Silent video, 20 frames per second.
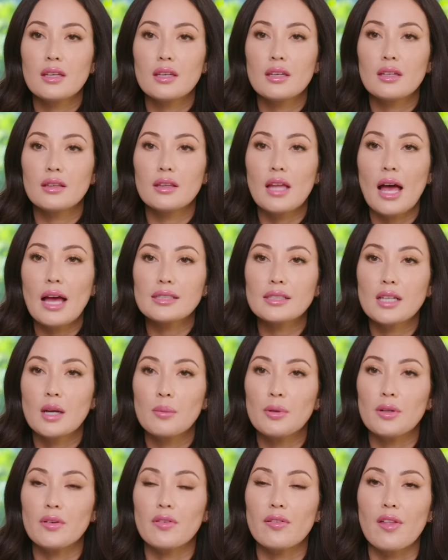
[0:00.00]
The last
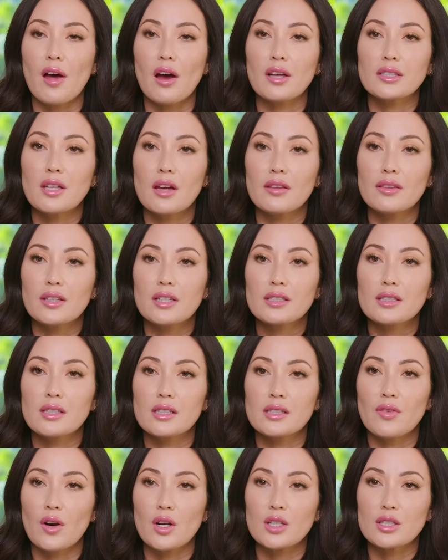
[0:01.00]
couple of thoughts on this,
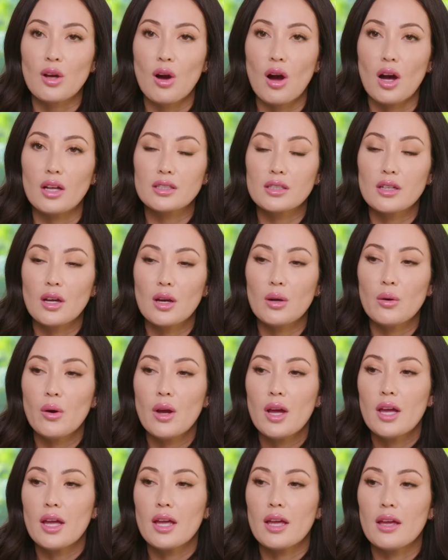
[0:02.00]
as far as cons go,
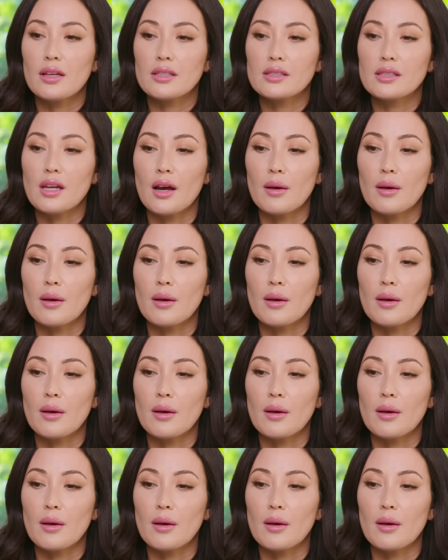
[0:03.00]
is